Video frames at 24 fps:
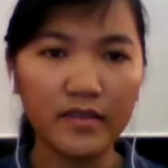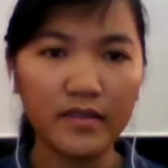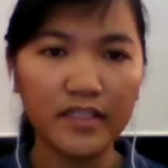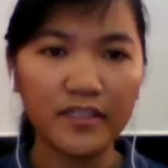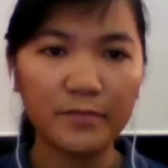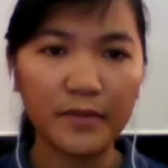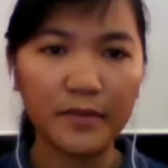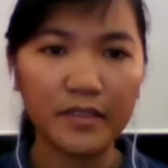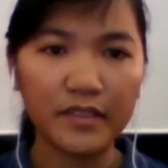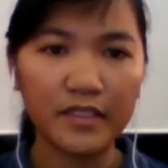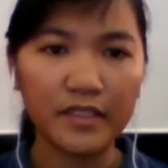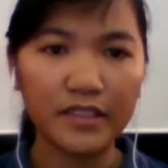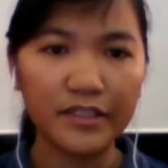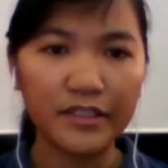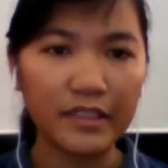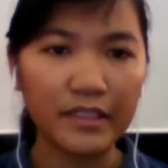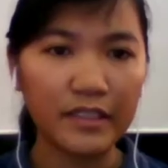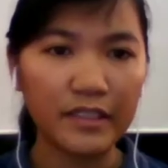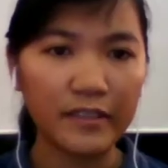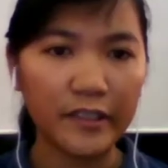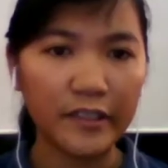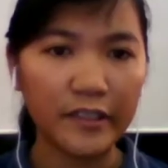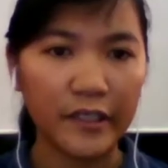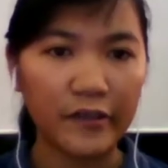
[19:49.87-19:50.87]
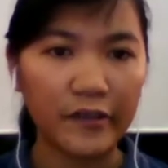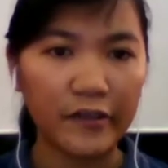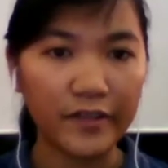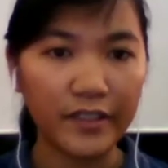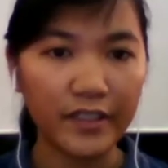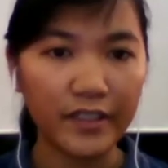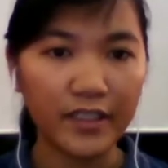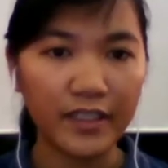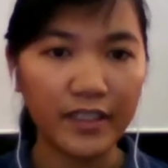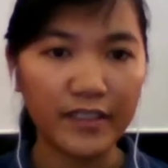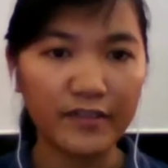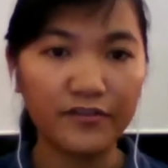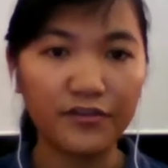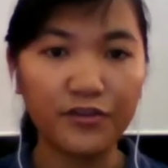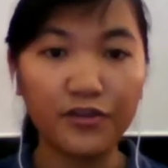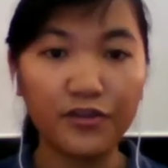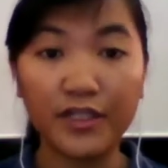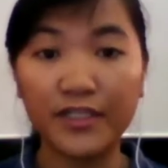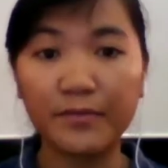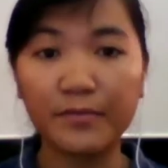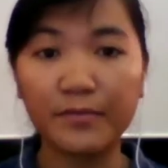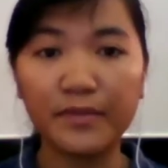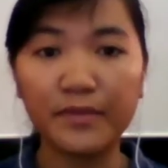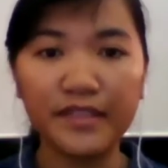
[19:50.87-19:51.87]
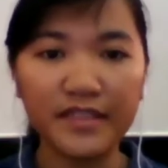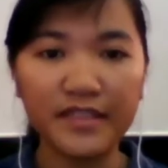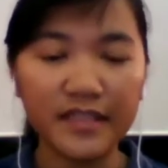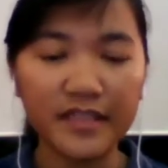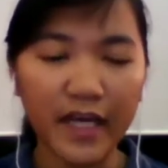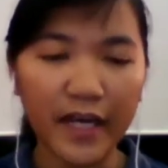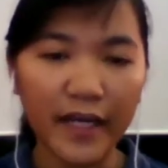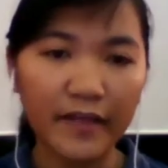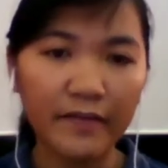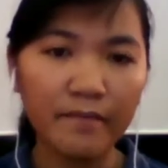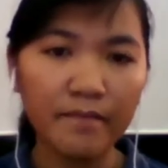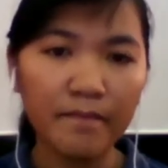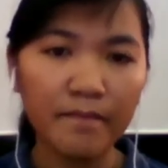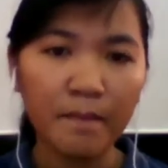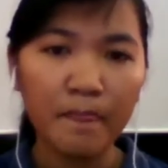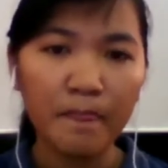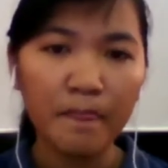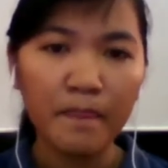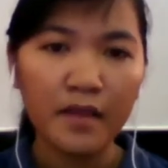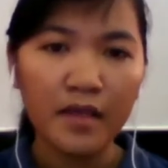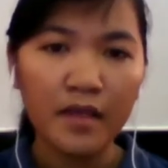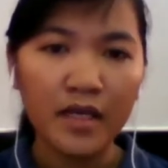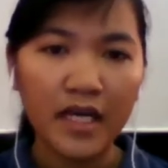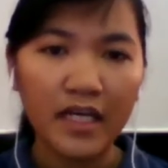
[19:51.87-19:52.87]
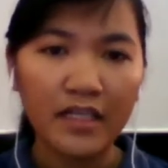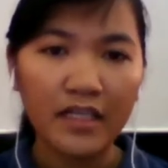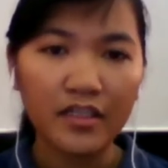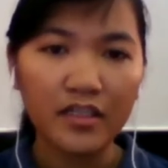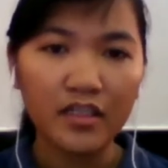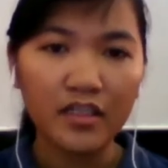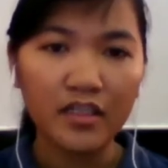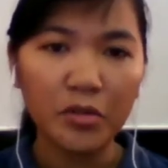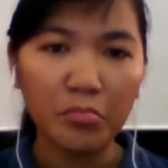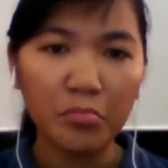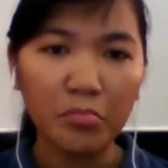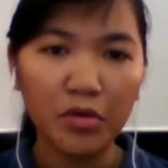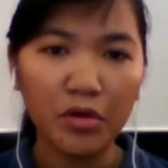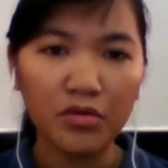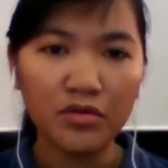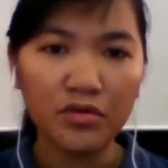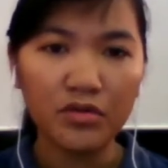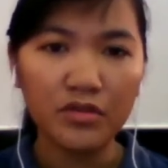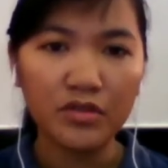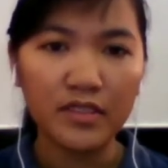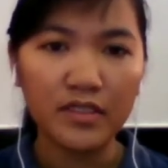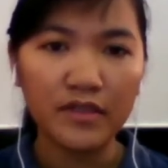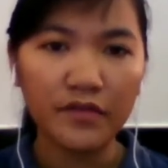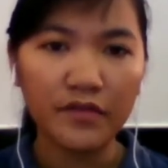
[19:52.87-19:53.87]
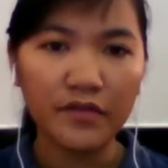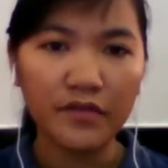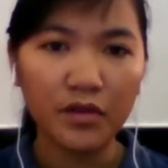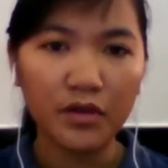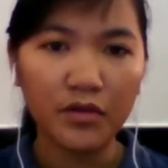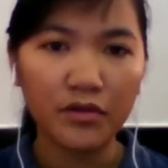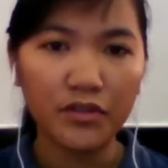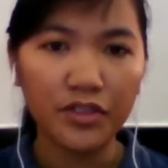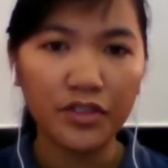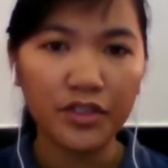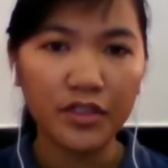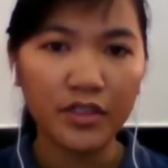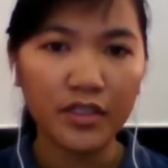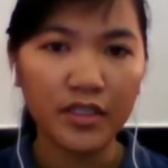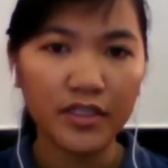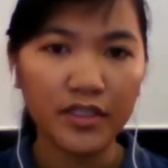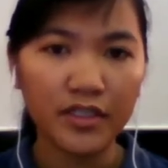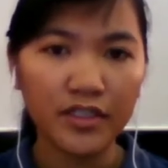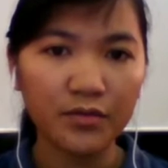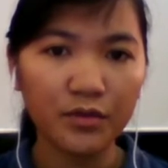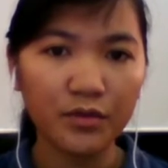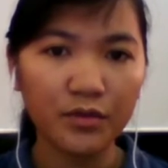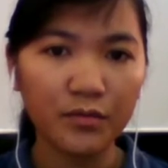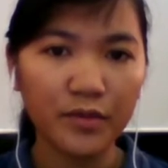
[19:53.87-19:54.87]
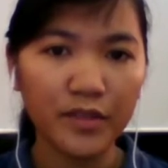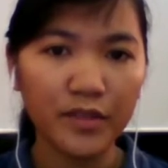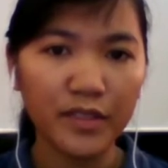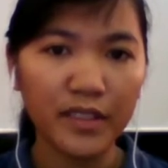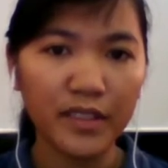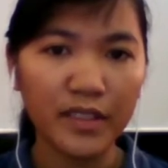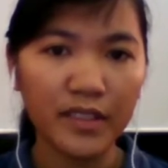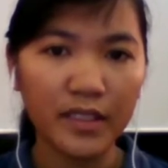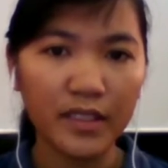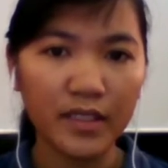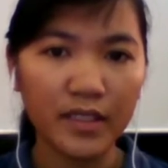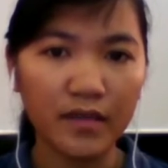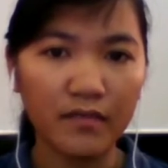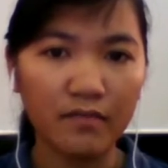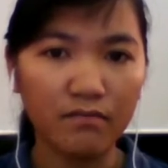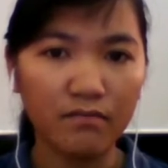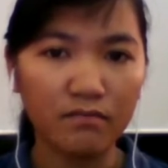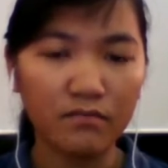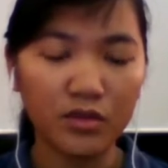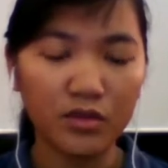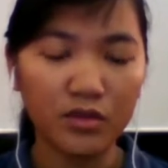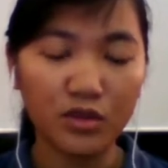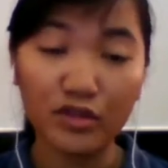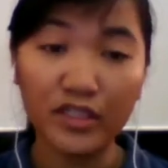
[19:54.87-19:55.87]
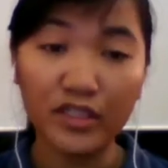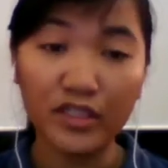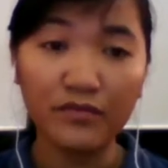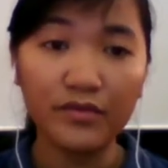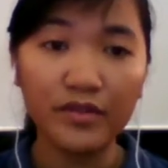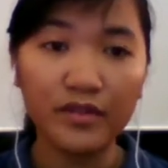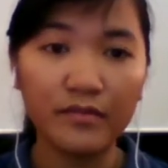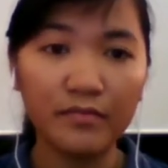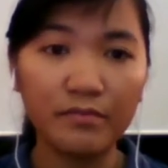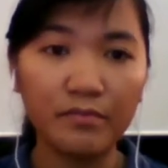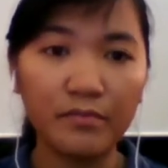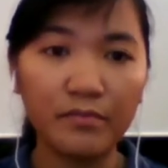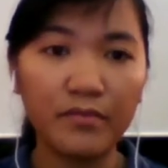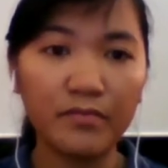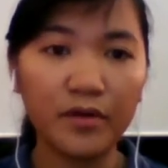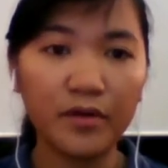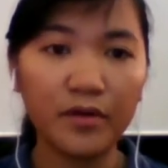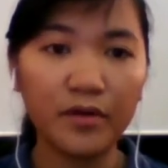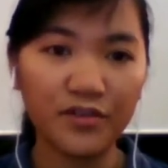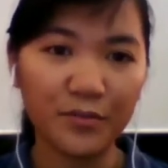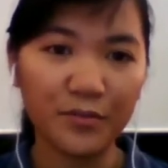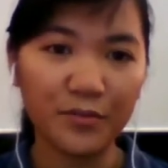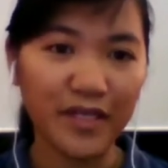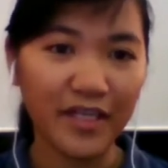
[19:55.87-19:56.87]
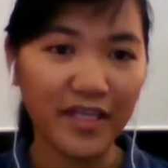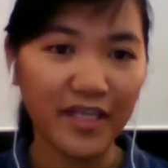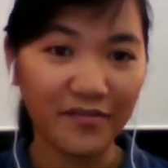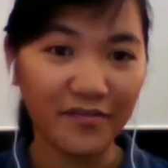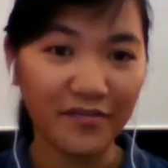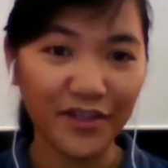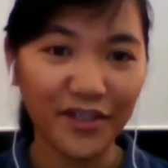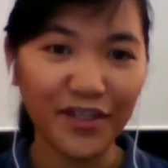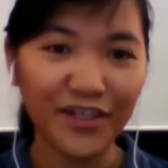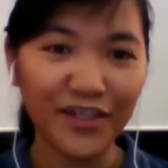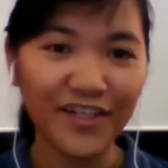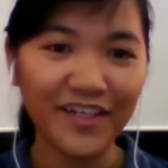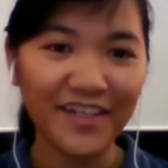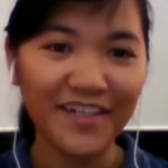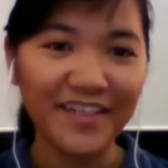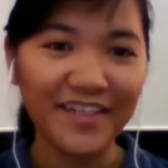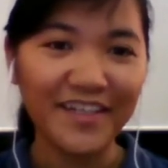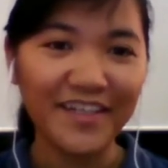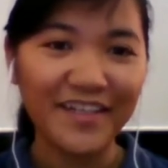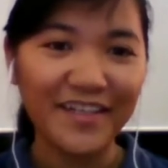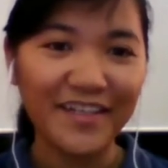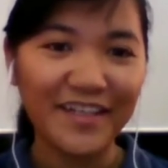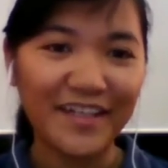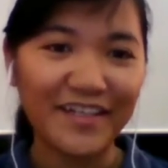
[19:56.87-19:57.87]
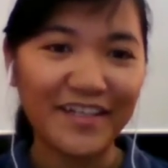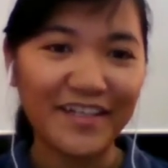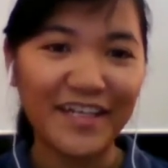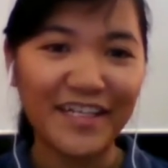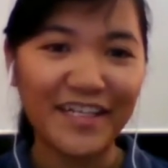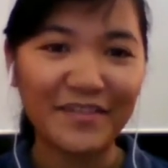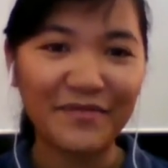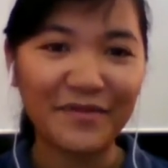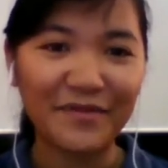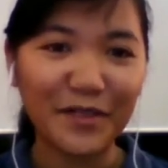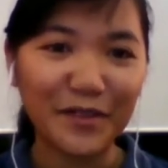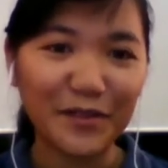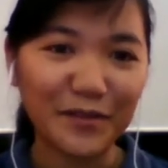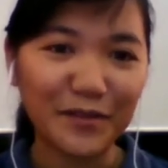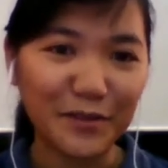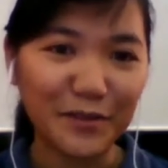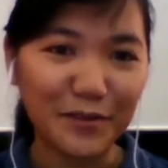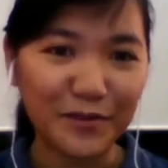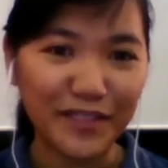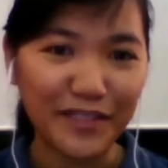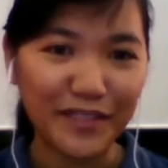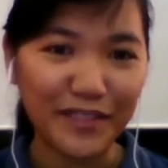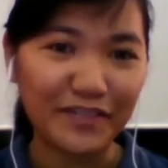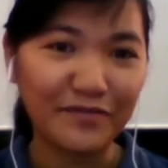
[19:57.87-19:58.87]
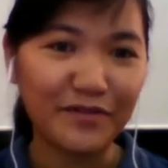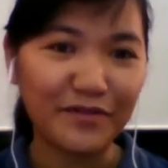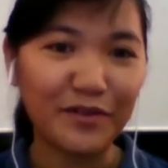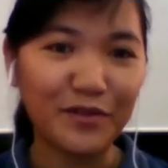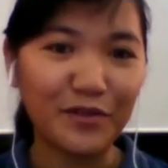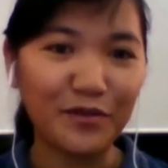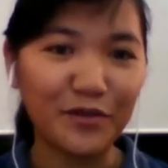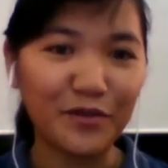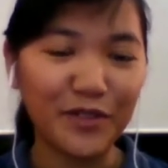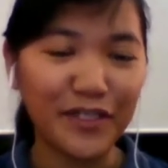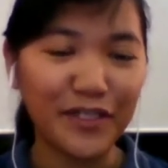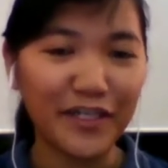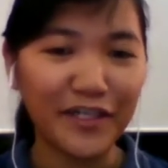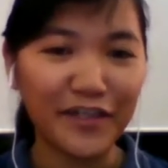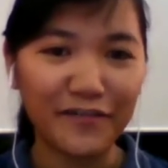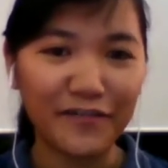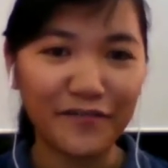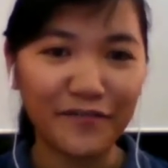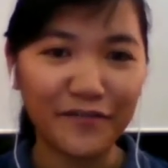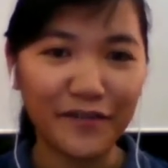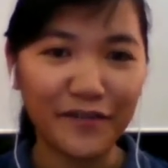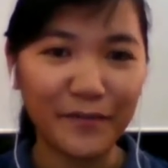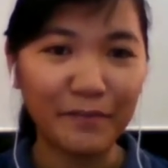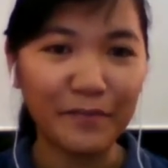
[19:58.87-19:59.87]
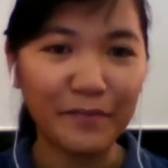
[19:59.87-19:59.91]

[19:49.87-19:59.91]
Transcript: this particular area in trash bin design, I think the most difficult challenge would be to deal with people's behavior. As we all know that even though we have a